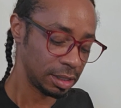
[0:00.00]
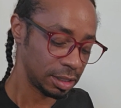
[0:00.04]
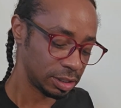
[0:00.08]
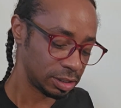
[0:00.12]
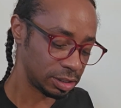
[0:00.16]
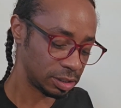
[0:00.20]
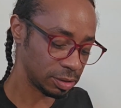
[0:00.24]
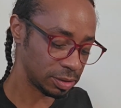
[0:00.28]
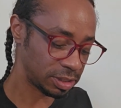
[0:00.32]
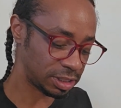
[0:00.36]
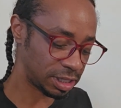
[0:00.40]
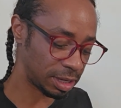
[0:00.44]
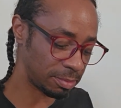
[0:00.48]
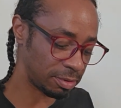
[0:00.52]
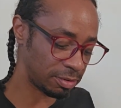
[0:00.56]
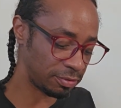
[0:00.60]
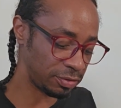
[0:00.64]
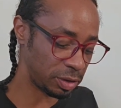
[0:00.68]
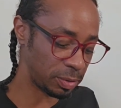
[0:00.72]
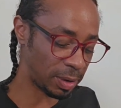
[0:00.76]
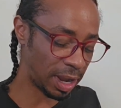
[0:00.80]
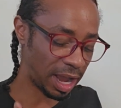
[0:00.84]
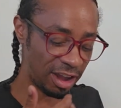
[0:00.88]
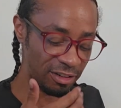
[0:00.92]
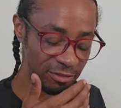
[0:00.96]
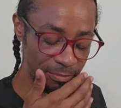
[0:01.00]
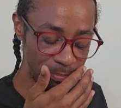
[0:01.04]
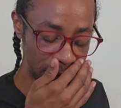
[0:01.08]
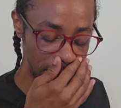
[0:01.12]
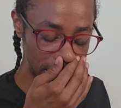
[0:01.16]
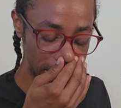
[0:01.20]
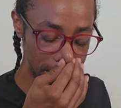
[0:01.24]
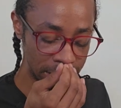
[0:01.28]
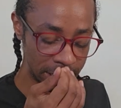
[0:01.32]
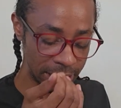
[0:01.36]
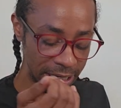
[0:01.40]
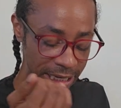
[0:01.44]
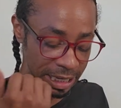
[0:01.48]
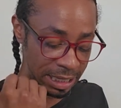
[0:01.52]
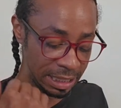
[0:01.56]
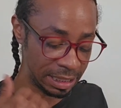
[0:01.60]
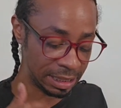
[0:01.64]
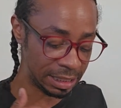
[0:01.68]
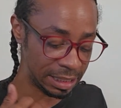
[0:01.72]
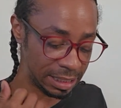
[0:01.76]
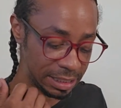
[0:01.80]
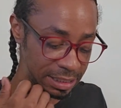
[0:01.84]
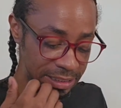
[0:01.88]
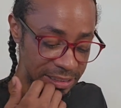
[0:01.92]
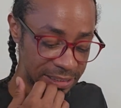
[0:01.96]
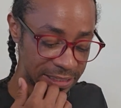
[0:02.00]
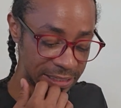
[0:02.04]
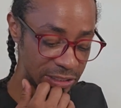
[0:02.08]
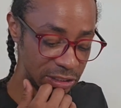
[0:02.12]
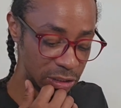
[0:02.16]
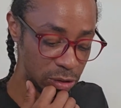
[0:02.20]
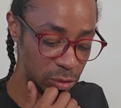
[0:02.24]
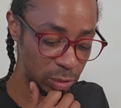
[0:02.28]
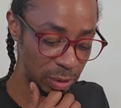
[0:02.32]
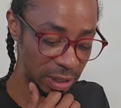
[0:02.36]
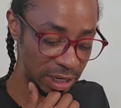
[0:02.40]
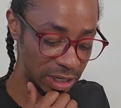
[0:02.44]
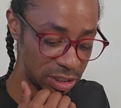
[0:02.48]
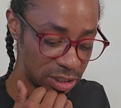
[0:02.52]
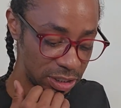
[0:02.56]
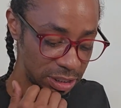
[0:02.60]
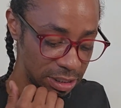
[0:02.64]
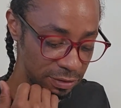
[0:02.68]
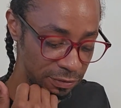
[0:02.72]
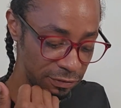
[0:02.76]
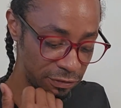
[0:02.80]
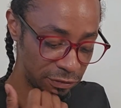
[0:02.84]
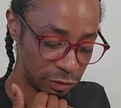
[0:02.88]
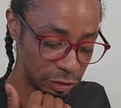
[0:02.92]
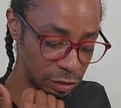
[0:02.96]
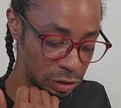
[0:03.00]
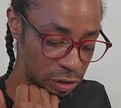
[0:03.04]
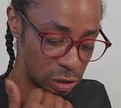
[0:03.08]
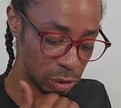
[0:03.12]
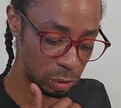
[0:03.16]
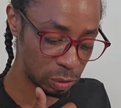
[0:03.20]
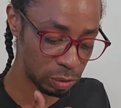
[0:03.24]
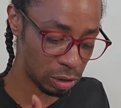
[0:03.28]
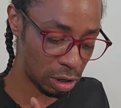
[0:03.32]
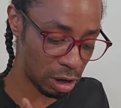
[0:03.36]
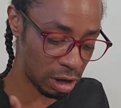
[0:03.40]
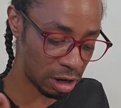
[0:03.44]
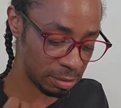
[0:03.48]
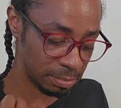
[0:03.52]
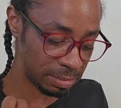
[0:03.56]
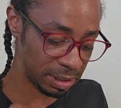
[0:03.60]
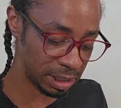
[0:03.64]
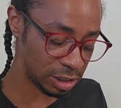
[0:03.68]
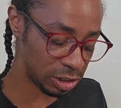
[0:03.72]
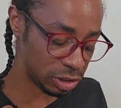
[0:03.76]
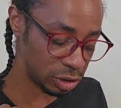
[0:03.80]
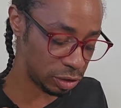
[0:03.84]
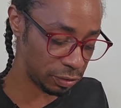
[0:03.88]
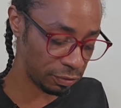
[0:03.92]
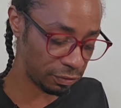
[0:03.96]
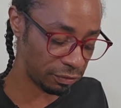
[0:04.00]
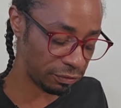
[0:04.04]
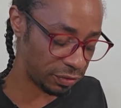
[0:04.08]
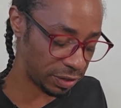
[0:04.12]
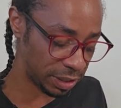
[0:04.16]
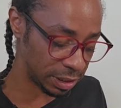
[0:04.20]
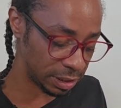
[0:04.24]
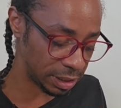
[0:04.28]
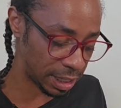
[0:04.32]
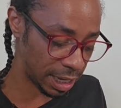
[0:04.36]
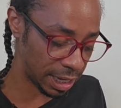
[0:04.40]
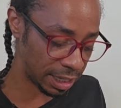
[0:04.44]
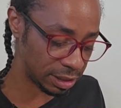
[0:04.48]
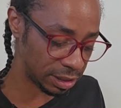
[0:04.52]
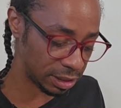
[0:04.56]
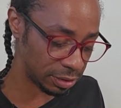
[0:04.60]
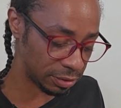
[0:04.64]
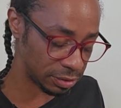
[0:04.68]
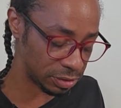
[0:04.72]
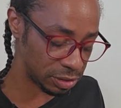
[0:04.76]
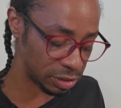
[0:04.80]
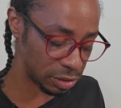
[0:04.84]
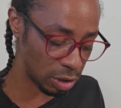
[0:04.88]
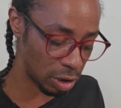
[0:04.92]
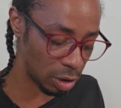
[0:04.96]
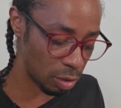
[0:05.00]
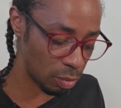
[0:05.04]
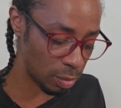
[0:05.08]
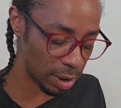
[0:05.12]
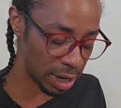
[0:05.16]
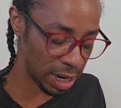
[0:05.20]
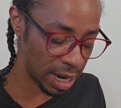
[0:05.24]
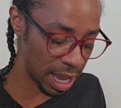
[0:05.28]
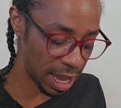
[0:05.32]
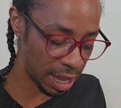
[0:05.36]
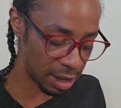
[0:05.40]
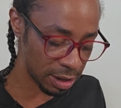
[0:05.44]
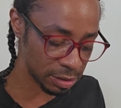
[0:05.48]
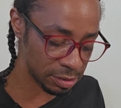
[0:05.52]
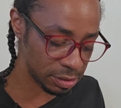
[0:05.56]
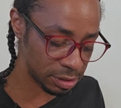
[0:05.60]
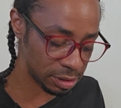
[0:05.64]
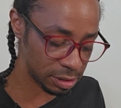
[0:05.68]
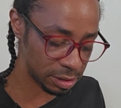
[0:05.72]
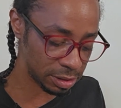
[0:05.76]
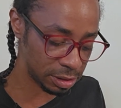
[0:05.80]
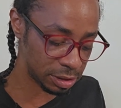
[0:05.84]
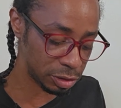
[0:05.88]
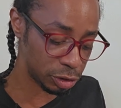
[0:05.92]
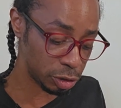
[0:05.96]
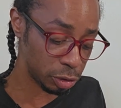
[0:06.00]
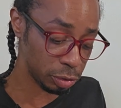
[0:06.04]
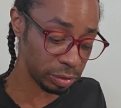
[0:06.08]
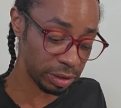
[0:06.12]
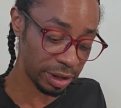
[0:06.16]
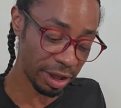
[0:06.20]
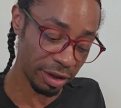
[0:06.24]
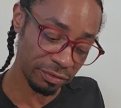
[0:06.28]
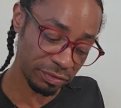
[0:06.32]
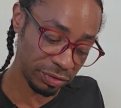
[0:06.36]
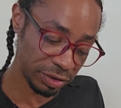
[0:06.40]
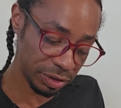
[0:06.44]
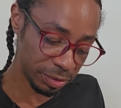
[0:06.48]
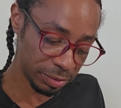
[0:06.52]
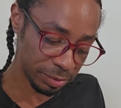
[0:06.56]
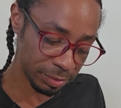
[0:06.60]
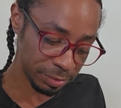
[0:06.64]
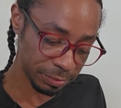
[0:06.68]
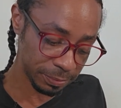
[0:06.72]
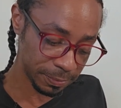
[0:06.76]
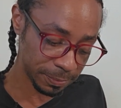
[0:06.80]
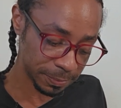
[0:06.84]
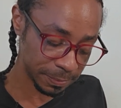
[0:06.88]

So some of you have been in this situation for so long because you feel like there is no one else to love you.